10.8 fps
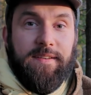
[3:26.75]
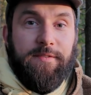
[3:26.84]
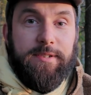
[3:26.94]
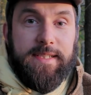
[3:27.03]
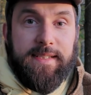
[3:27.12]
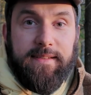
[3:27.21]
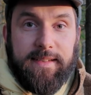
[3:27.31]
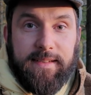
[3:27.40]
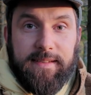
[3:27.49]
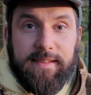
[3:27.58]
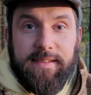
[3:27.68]

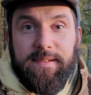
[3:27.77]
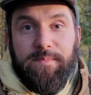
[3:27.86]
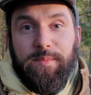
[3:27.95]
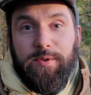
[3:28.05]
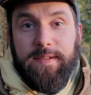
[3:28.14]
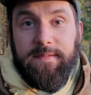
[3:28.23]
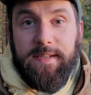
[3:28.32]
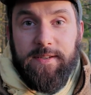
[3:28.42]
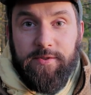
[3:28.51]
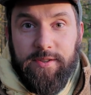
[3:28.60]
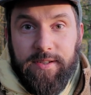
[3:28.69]
Resilience,
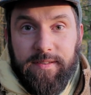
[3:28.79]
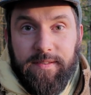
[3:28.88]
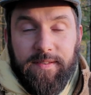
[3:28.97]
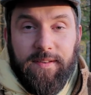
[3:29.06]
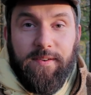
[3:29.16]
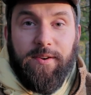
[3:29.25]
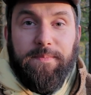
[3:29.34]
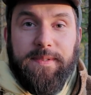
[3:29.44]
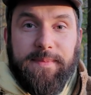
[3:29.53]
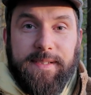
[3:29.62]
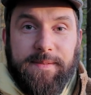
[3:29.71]
motivation,
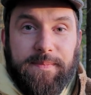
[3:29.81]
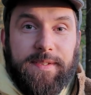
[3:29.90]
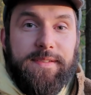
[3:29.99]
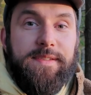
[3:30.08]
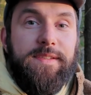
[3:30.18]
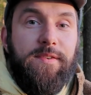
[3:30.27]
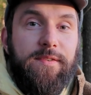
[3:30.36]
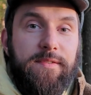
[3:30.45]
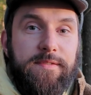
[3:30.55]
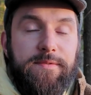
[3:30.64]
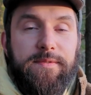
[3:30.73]
optimism is
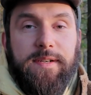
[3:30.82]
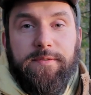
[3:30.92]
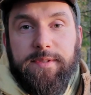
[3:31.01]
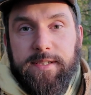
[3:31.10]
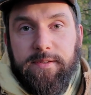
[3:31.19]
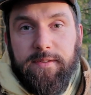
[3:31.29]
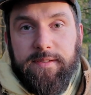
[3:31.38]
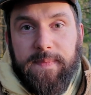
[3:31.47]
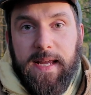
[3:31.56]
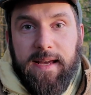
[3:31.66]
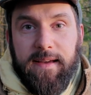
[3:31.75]
also a resource.
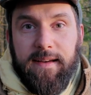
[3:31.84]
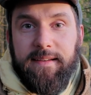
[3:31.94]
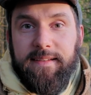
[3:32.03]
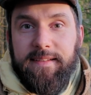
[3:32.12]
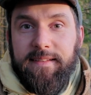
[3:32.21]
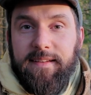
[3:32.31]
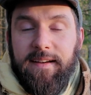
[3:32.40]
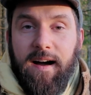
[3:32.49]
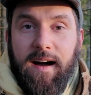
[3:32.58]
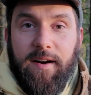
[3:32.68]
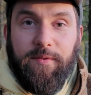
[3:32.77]
And
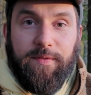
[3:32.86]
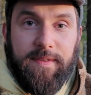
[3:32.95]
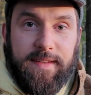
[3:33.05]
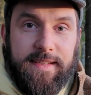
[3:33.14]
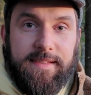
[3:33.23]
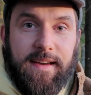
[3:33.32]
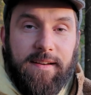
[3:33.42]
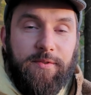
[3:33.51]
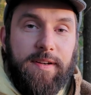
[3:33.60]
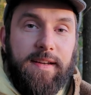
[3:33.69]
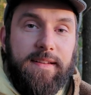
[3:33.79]
how these are
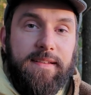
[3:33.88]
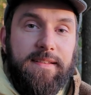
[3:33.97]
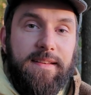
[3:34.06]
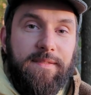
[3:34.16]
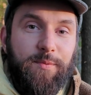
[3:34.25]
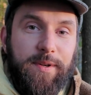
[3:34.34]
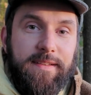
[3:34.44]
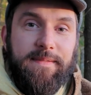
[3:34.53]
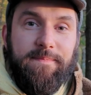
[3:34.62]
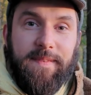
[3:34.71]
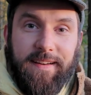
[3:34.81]
created,
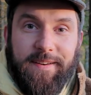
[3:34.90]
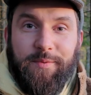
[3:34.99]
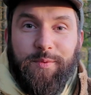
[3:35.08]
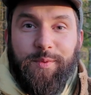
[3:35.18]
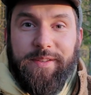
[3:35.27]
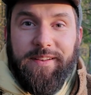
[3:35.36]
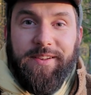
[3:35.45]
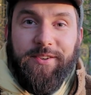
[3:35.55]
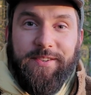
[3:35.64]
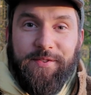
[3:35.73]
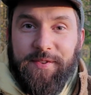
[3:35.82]
well, we will
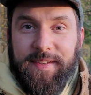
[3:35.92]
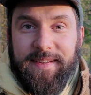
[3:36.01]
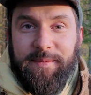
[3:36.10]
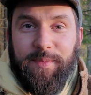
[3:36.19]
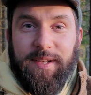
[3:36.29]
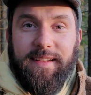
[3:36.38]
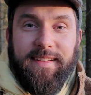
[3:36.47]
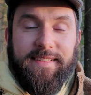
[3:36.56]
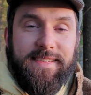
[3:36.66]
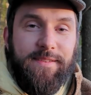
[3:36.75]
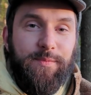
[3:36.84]
look into the deeper
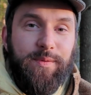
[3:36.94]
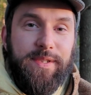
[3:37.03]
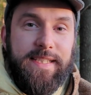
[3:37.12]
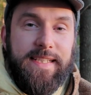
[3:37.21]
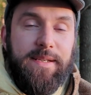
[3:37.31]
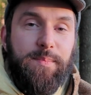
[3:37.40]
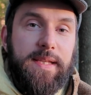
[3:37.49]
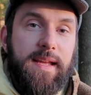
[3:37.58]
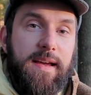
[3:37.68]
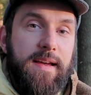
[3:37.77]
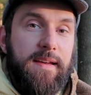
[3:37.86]
layers and we will see, but
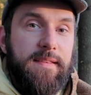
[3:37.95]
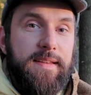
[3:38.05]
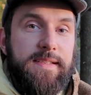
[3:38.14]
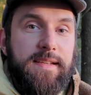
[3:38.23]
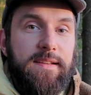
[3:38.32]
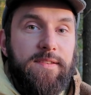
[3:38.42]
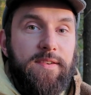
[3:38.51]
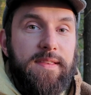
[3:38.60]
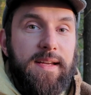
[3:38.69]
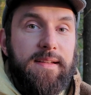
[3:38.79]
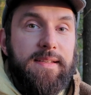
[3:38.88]
these are
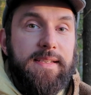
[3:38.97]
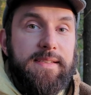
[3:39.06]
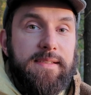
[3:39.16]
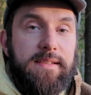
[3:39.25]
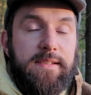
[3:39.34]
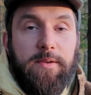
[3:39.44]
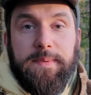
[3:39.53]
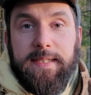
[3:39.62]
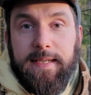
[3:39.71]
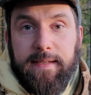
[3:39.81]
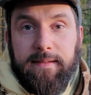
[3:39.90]
not that easily
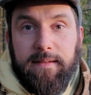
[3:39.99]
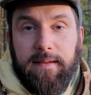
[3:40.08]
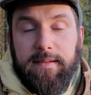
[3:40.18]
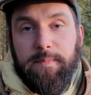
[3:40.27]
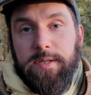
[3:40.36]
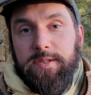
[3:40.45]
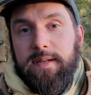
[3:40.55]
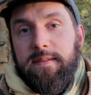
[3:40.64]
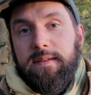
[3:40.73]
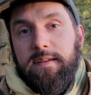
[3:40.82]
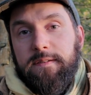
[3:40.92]
obtained, especially
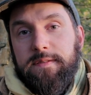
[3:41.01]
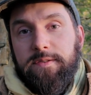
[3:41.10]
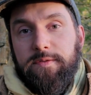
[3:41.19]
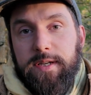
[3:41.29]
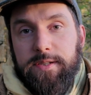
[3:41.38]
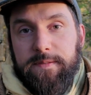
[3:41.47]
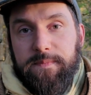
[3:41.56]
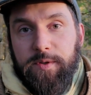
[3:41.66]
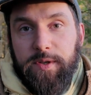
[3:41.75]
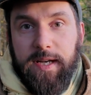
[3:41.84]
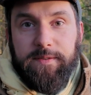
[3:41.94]
in the tough situations.
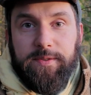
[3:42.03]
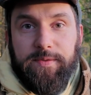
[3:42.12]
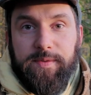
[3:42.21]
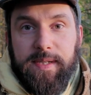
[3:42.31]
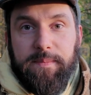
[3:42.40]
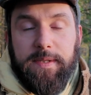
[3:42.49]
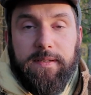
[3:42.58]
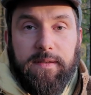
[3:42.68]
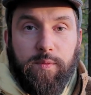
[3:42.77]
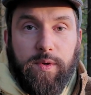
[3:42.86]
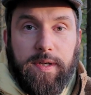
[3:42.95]
You have to do some
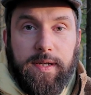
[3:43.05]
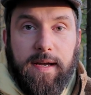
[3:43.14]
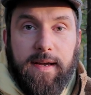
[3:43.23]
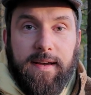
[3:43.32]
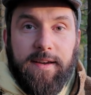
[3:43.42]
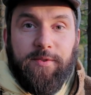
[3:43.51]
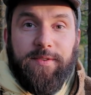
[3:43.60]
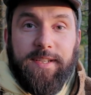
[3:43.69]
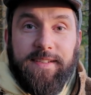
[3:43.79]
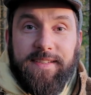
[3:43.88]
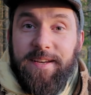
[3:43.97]
inner work, you
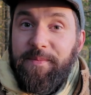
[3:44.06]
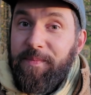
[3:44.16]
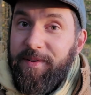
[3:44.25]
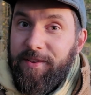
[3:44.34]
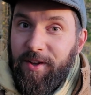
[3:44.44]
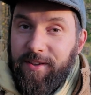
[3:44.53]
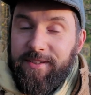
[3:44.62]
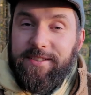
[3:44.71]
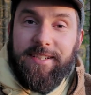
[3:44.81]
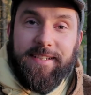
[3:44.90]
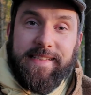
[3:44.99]
need some
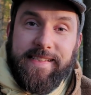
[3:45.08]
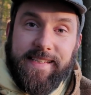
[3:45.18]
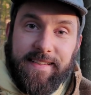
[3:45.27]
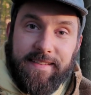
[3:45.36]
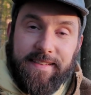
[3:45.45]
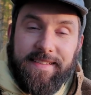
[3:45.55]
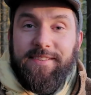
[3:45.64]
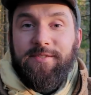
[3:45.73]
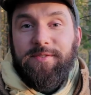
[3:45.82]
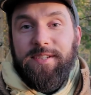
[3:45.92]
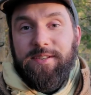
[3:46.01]
knowledge and skills,
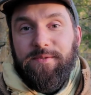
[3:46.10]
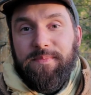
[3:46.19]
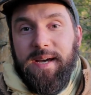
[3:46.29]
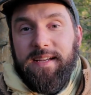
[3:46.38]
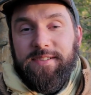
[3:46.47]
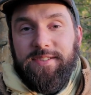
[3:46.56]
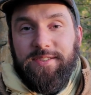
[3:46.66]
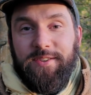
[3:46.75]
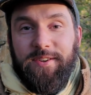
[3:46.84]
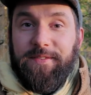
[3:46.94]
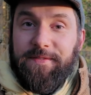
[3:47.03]
you need to manage
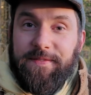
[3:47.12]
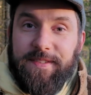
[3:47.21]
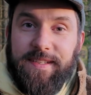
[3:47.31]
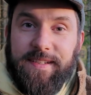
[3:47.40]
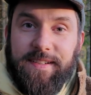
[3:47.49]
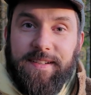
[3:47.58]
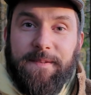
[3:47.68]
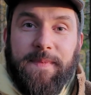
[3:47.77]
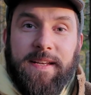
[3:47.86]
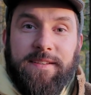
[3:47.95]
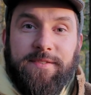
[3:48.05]
your physical
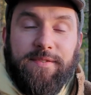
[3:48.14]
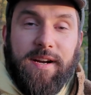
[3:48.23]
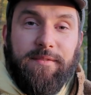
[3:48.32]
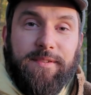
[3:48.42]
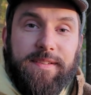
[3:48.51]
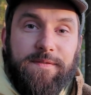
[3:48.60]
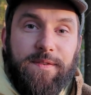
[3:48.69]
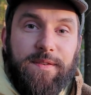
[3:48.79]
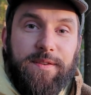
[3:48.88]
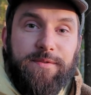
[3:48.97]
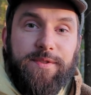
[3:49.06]
surroundings
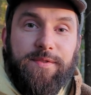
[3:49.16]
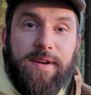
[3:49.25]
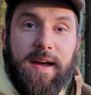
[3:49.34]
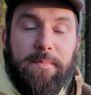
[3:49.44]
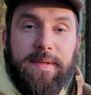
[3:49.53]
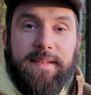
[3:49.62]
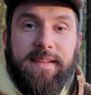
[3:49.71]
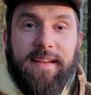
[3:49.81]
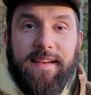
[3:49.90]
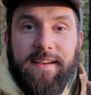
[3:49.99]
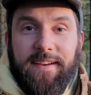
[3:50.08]
for those to happen
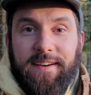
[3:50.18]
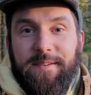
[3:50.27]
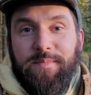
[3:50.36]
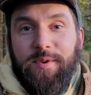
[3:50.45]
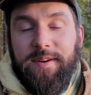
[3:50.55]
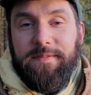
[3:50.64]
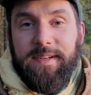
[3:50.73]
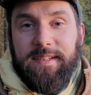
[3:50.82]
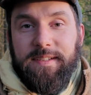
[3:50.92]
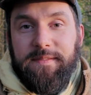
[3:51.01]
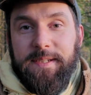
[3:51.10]
more
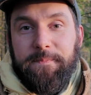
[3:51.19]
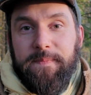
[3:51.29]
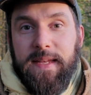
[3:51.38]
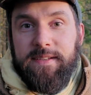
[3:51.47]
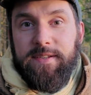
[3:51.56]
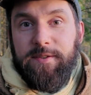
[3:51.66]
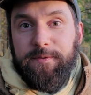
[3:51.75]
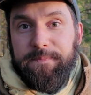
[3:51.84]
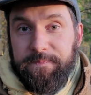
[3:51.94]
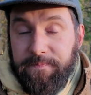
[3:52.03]
effectively. So